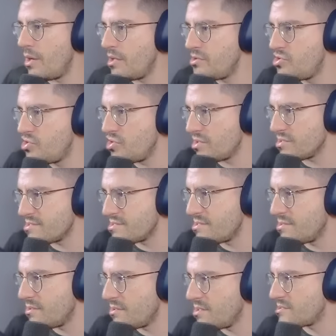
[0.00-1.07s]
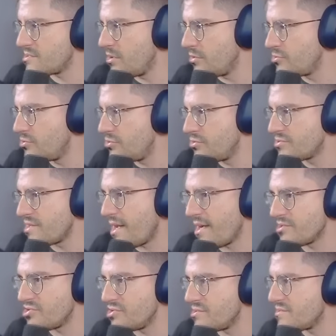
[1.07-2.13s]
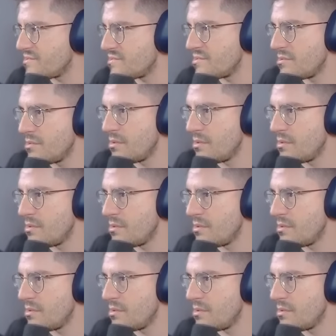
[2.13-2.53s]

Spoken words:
adjust this code to use actions.